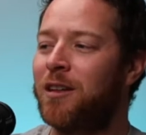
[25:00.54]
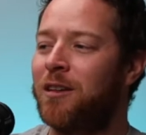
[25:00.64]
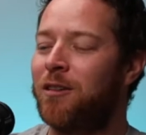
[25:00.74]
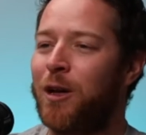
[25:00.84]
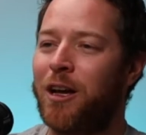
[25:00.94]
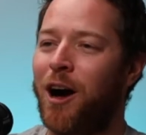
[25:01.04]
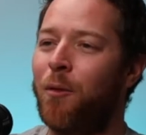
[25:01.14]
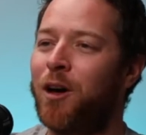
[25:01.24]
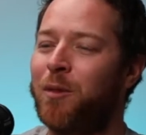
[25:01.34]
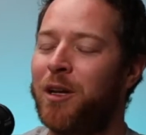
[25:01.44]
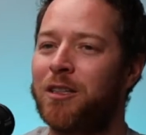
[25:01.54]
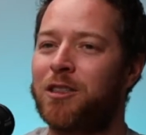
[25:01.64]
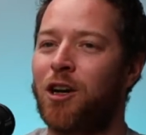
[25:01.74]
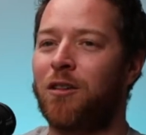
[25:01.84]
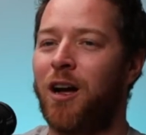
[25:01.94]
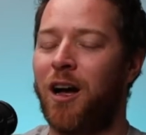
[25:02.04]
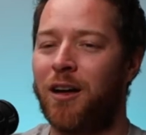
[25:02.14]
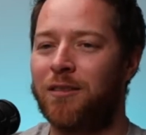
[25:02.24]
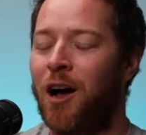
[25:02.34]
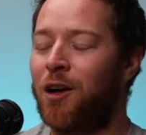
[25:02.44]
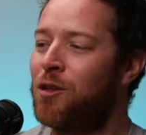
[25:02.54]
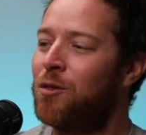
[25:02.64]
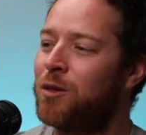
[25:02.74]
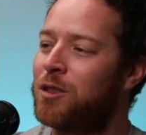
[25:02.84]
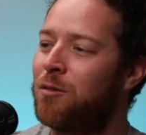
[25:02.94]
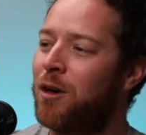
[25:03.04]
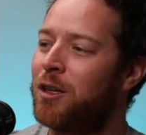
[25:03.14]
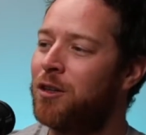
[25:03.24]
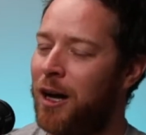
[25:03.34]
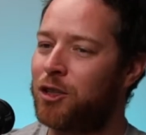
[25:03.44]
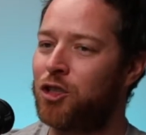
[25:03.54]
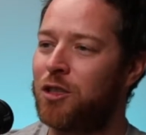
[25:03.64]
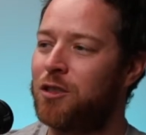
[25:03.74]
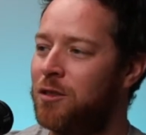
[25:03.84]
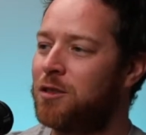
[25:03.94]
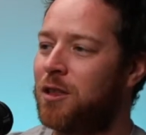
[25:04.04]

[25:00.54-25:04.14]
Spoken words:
We got one because our uncle was the one who had Shih Tzus and